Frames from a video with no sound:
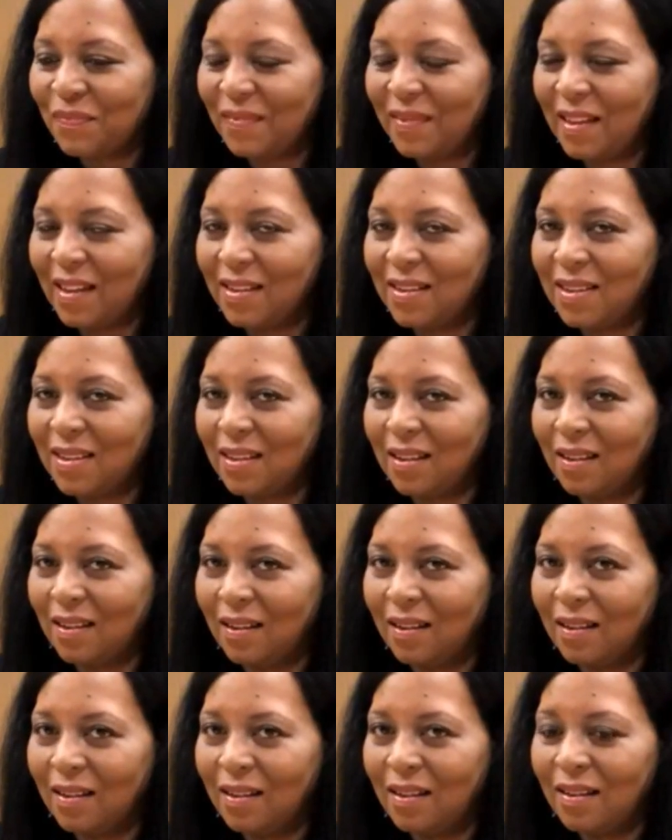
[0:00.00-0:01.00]
That's
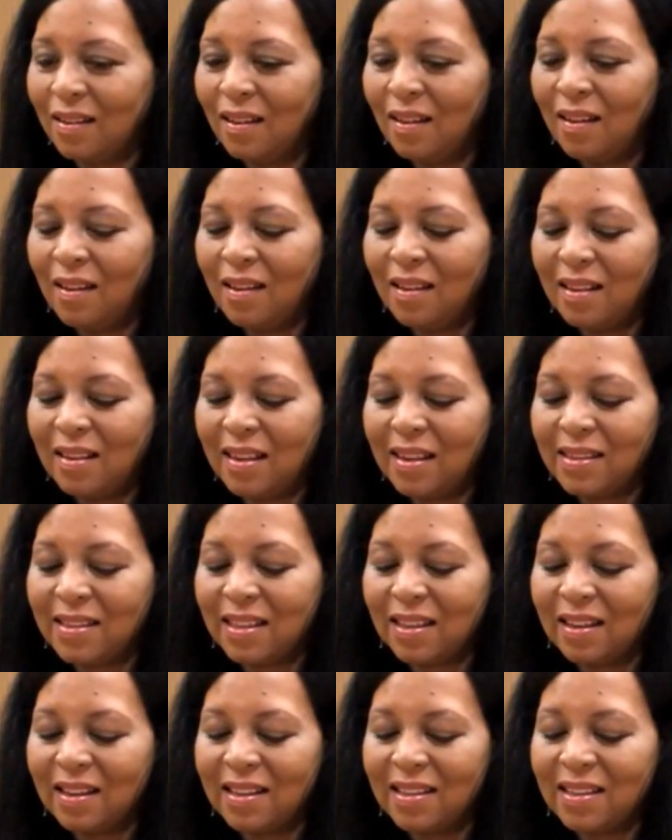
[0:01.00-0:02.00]
good. That's
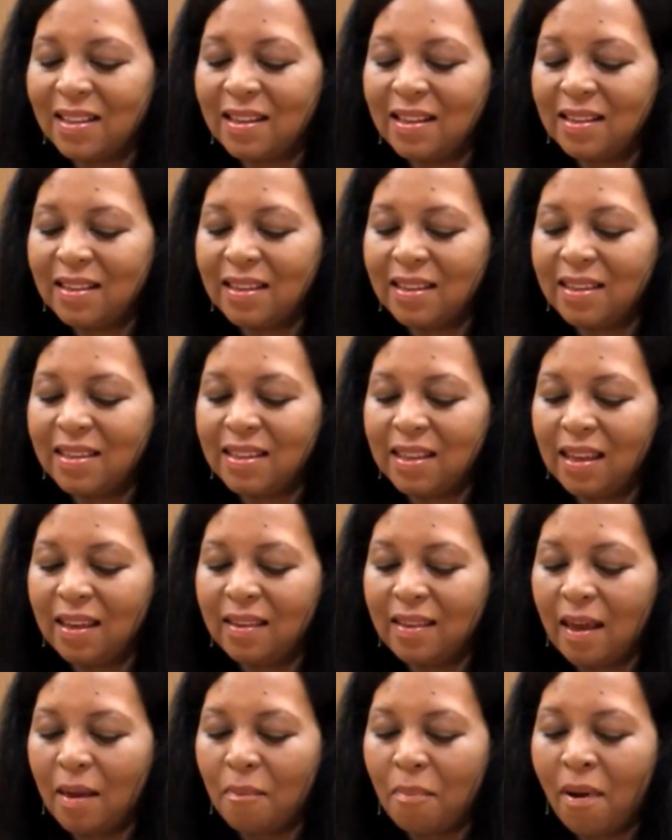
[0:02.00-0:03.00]
good. It's good to see
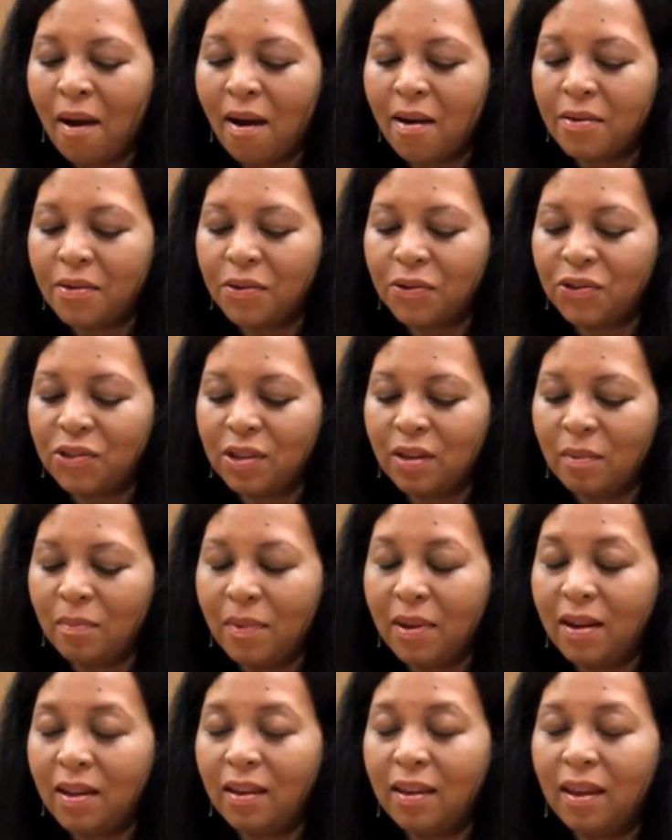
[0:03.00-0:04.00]
that partnership.
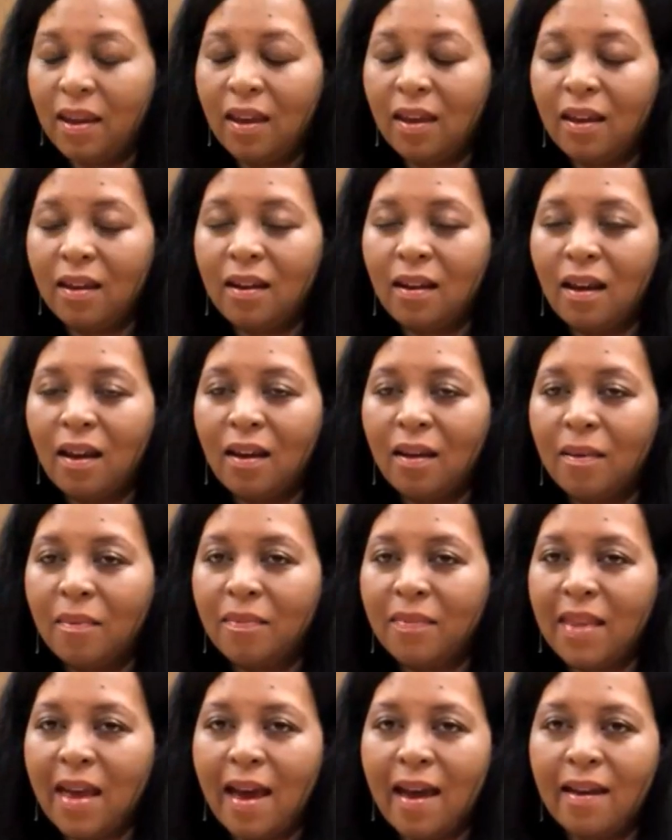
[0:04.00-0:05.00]
And again,
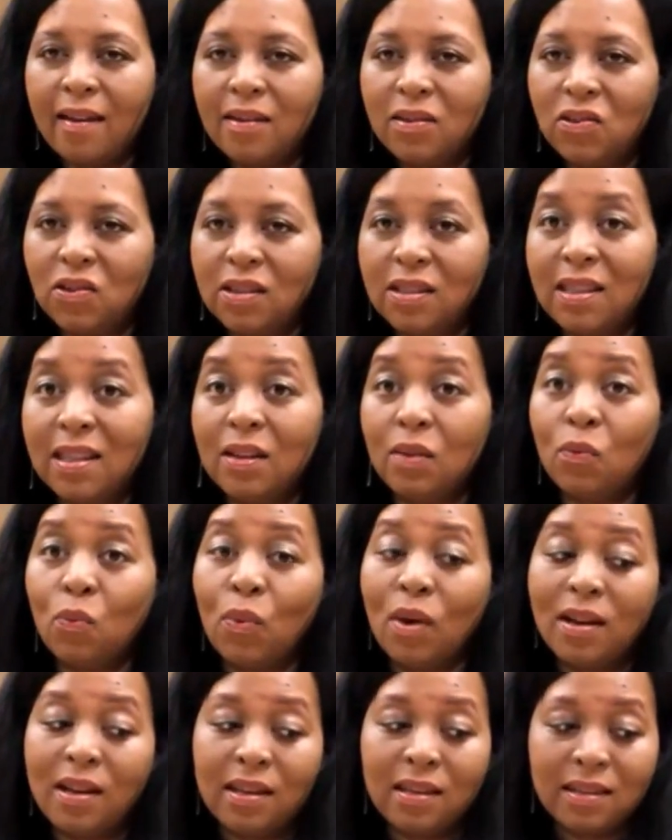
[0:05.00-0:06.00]
that is just
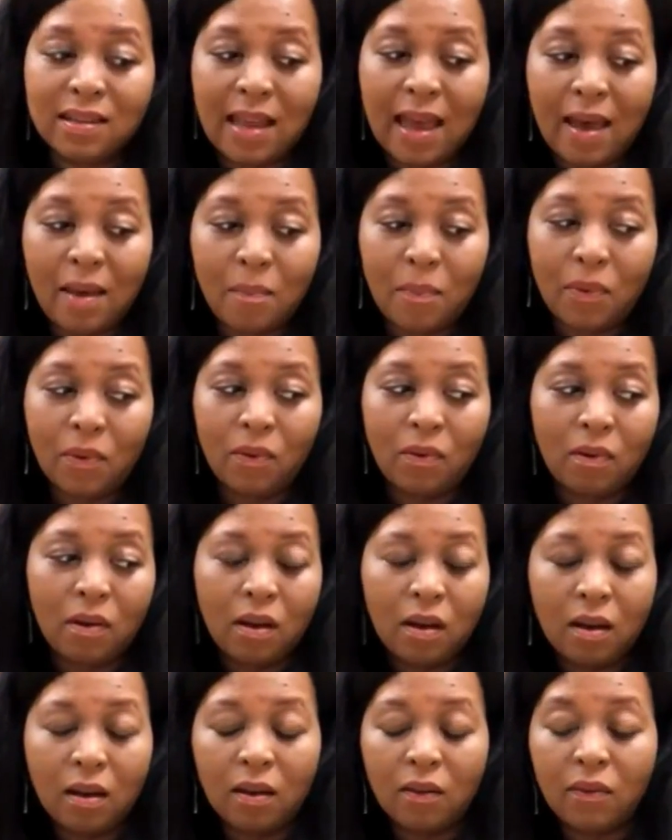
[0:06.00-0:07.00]
one example
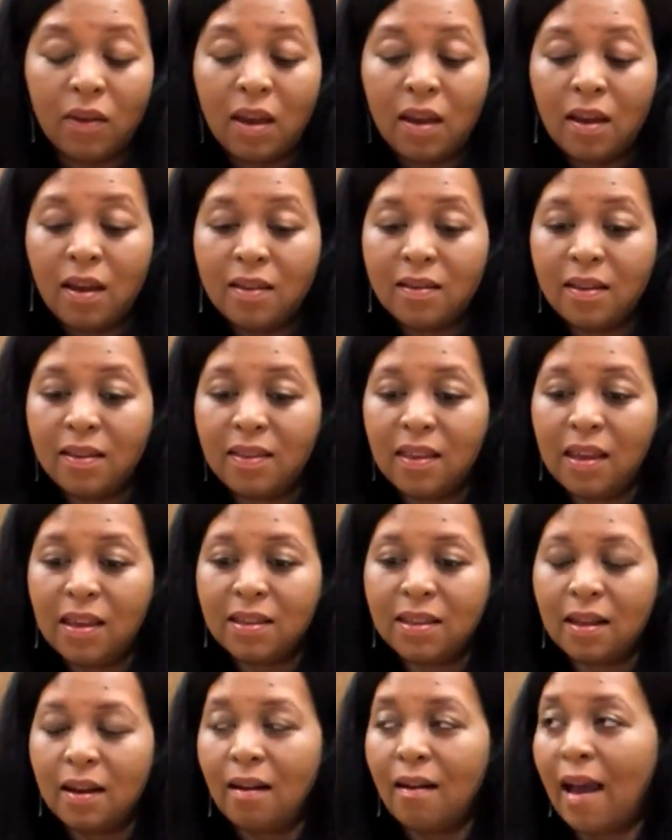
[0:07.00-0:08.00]
of the things
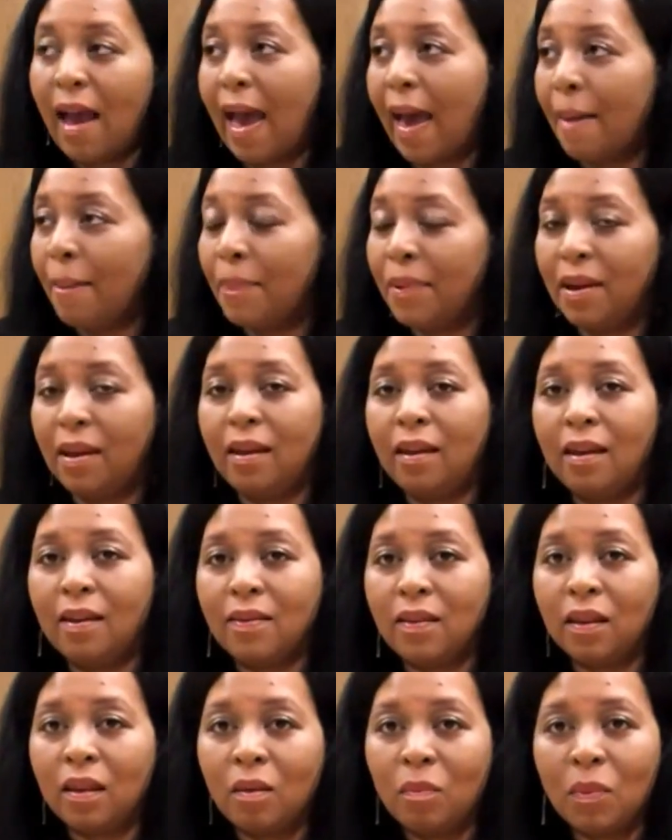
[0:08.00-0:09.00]
that are happening in
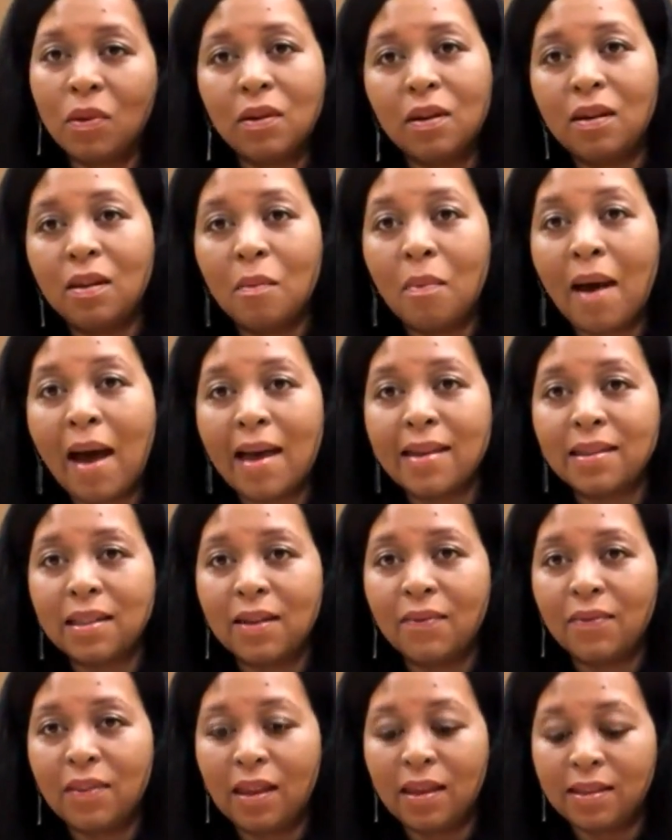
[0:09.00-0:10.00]
the community, the
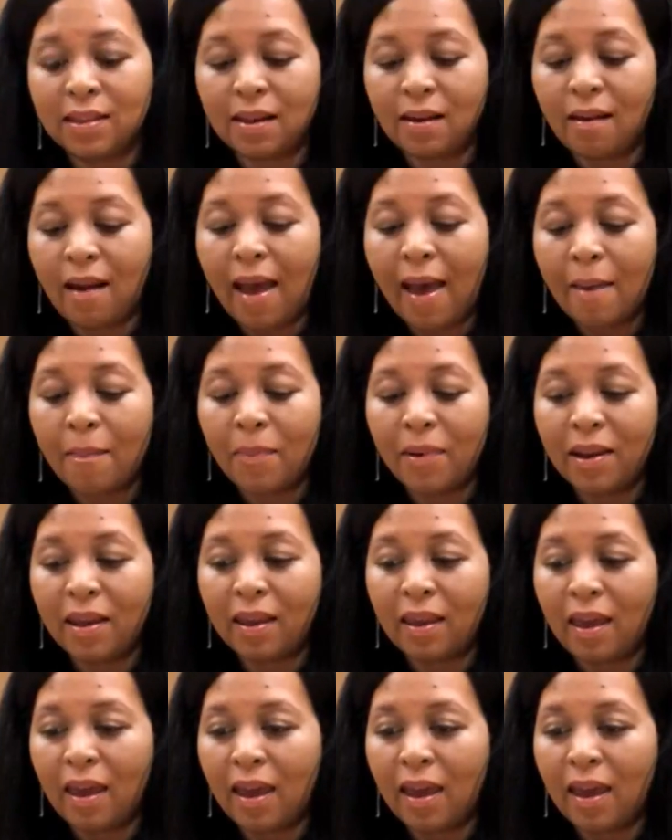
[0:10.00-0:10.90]
positive things that are happening.